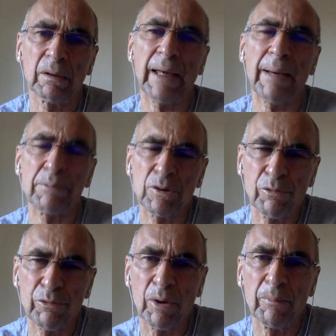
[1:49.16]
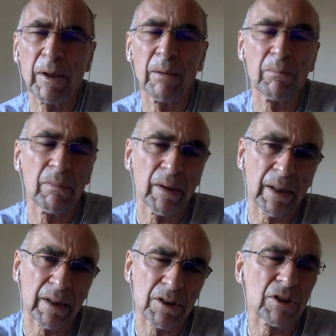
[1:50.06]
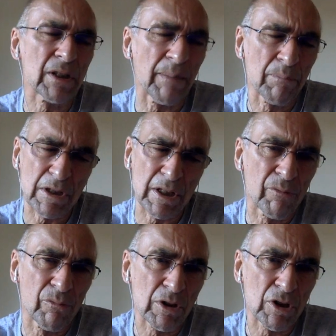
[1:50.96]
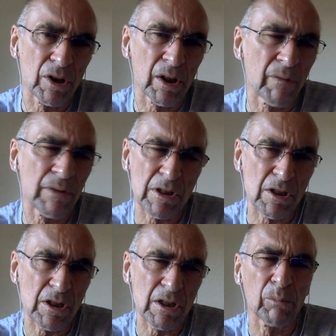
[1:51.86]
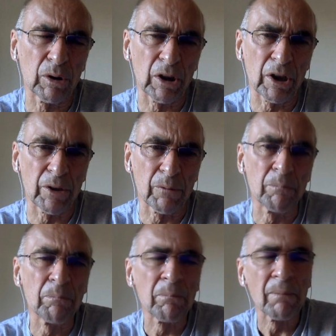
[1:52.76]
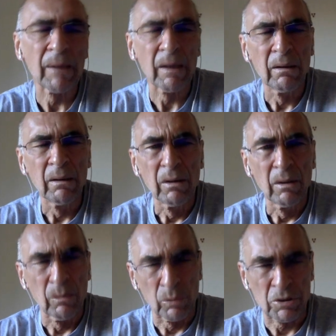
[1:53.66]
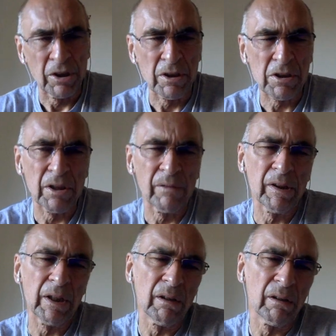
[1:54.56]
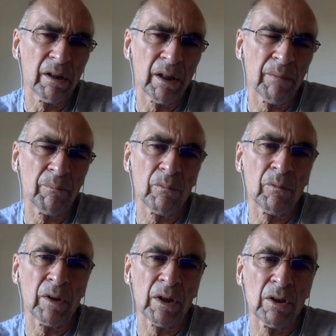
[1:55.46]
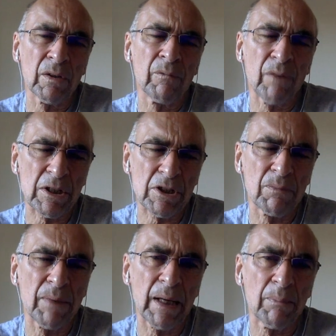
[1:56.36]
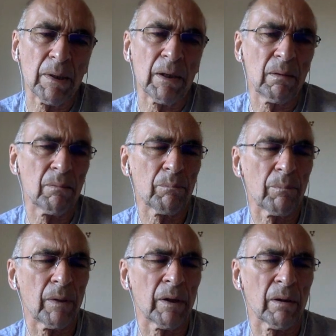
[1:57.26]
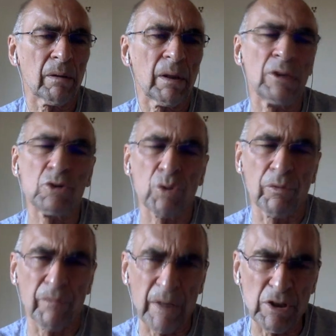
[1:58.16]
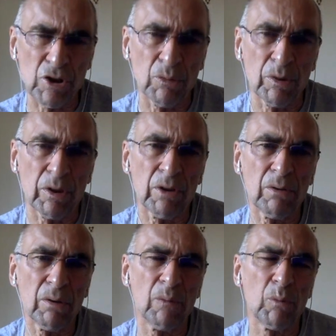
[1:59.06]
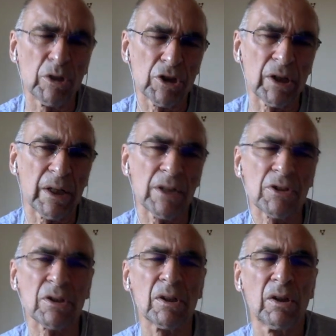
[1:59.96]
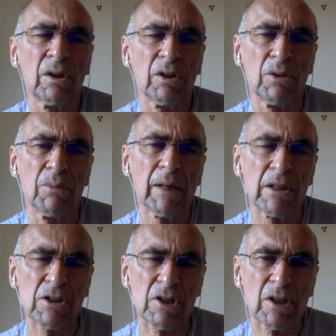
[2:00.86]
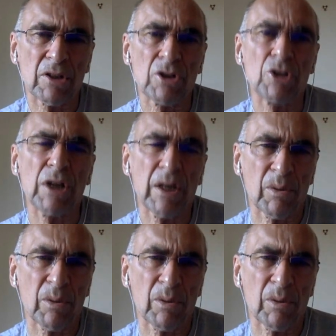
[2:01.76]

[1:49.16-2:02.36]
capital from him at 10% return if it's a simple loan. Alternatively, the investor may be in joint venture with you, in which case you may decide to share the